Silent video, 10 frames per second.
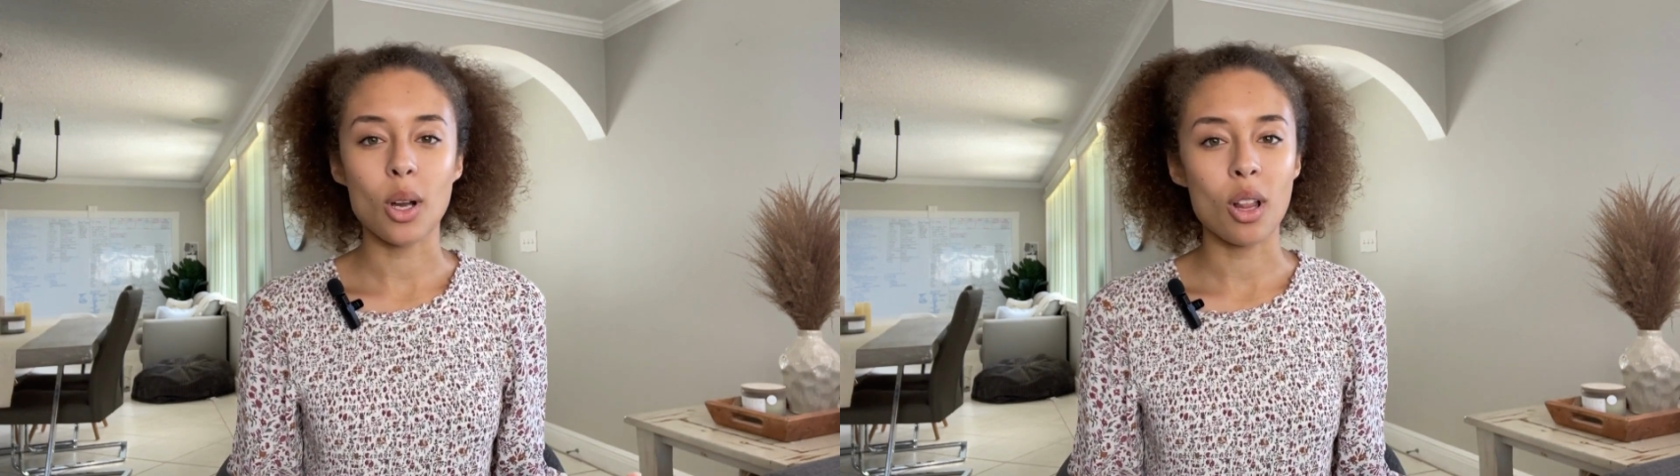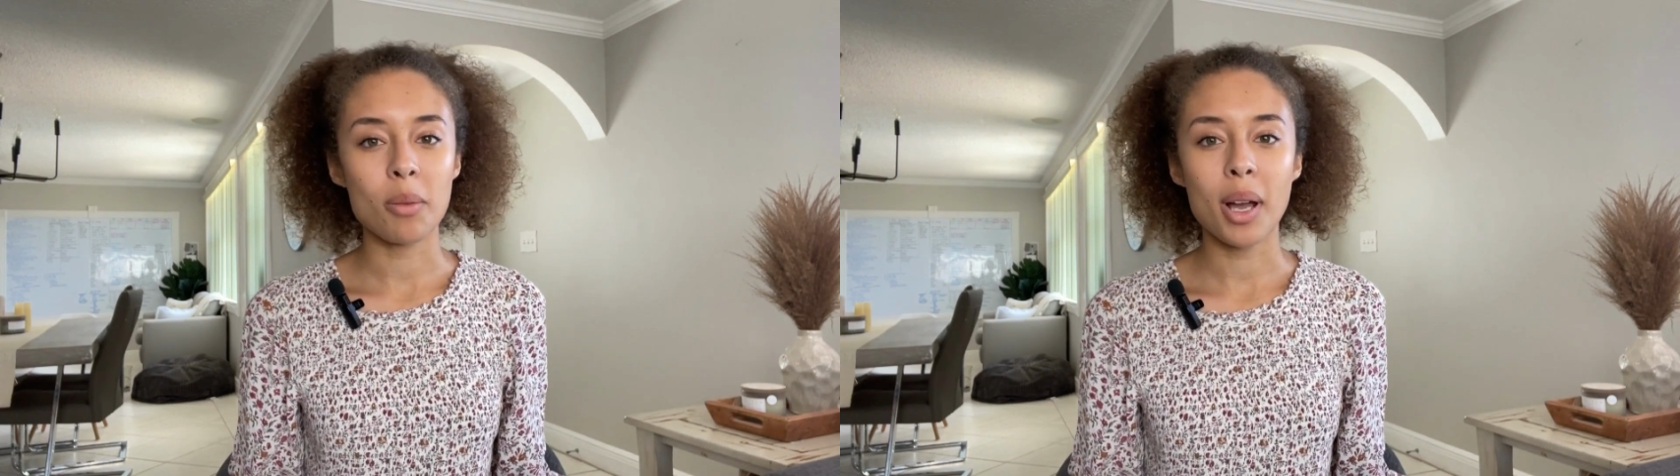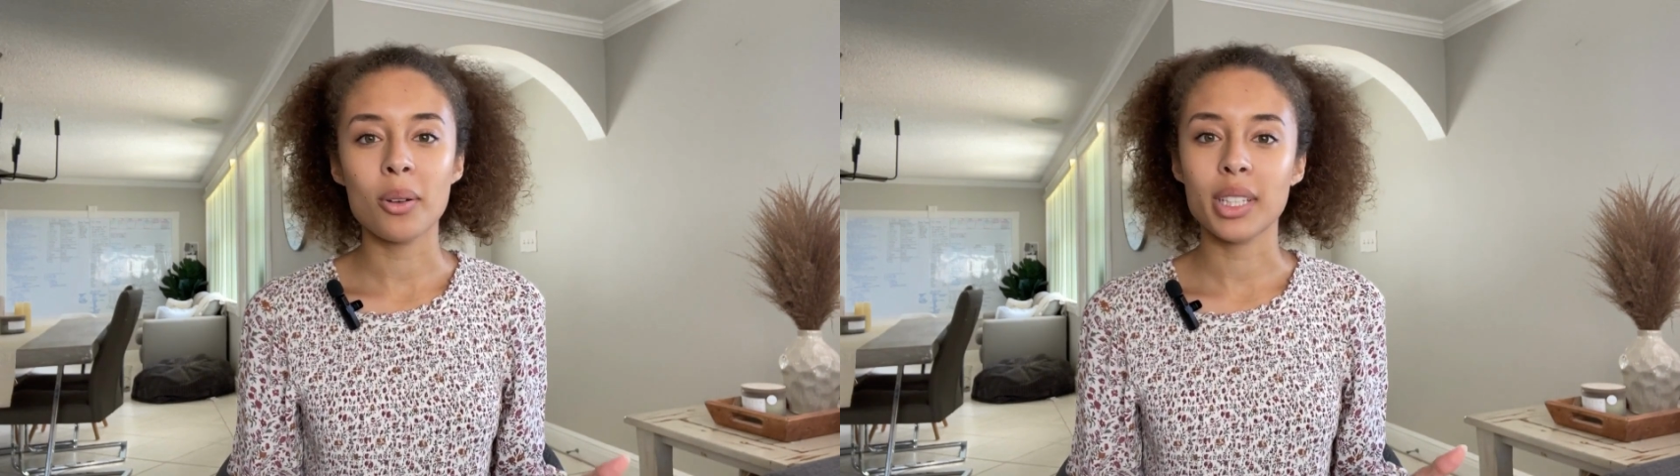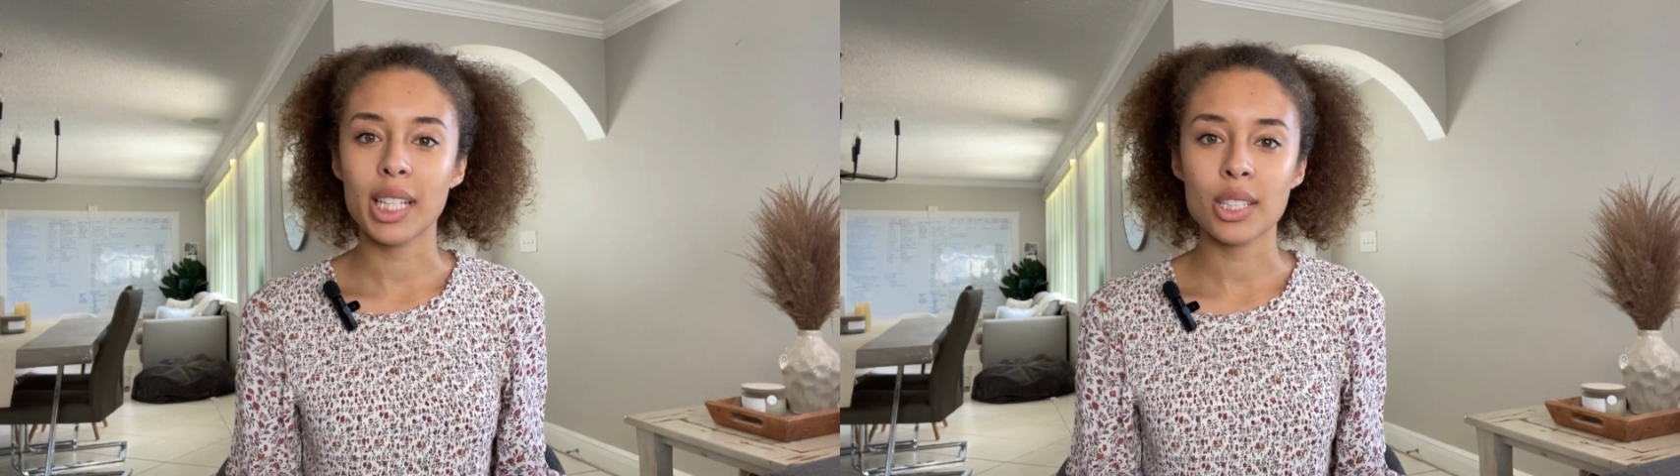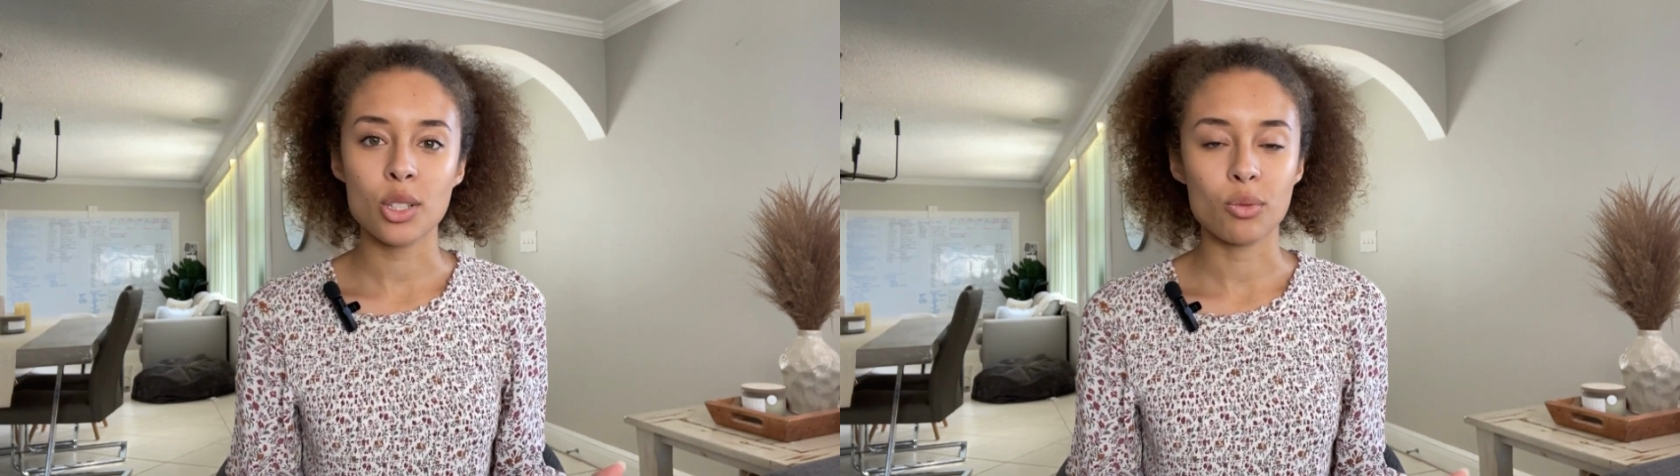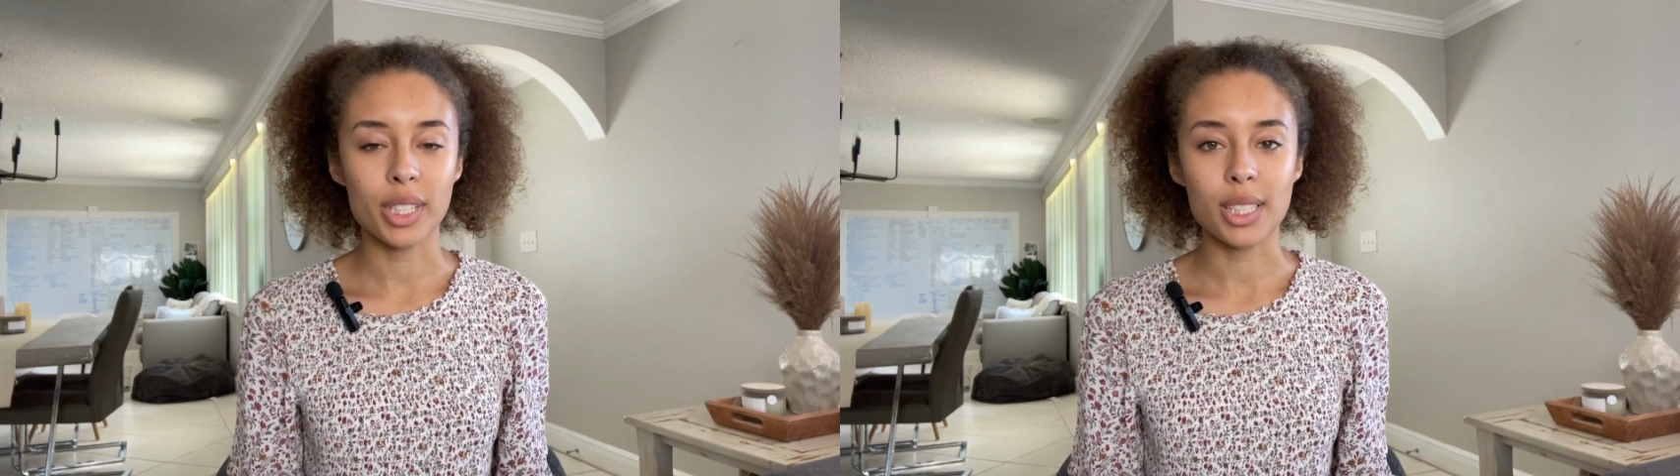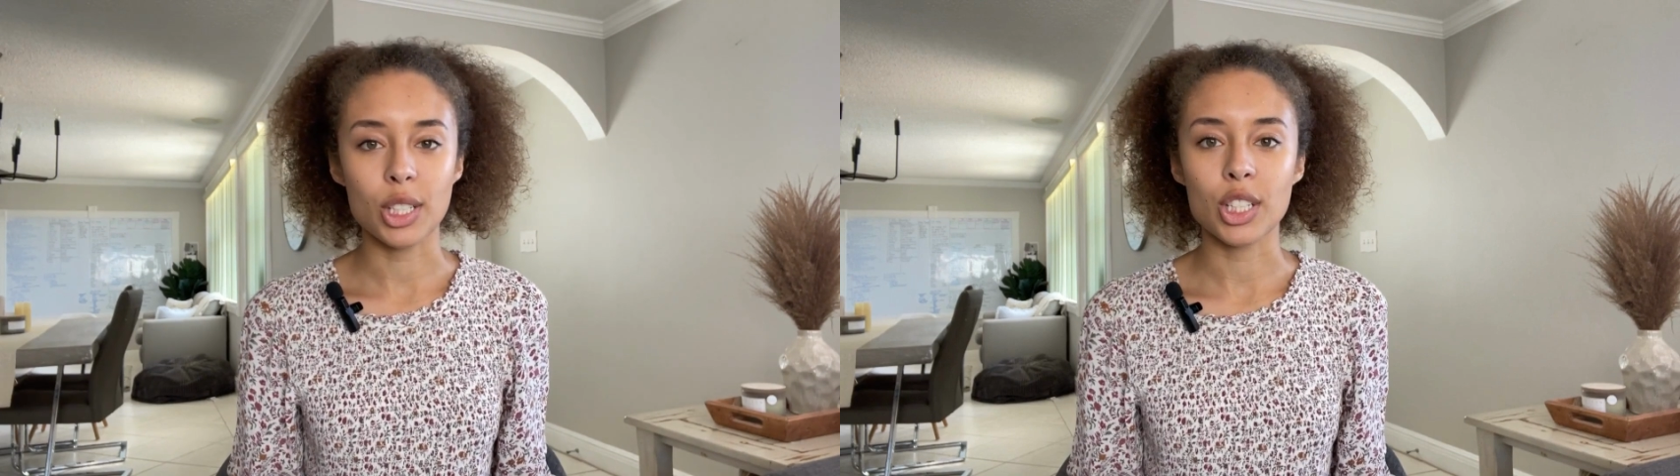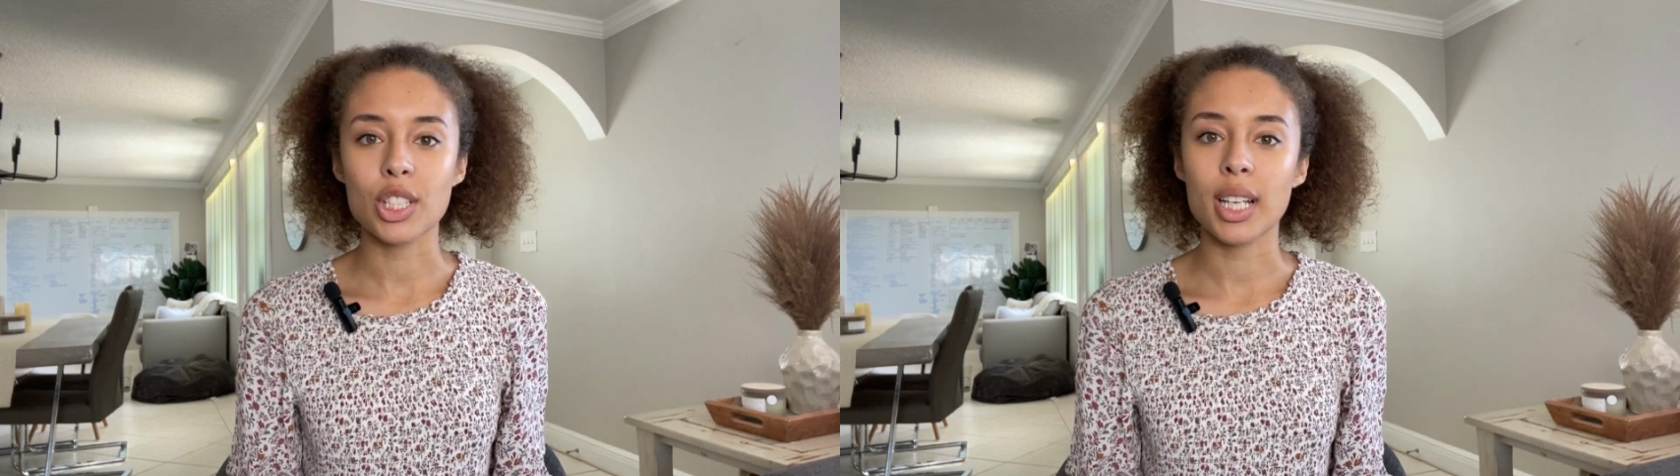all about niche research,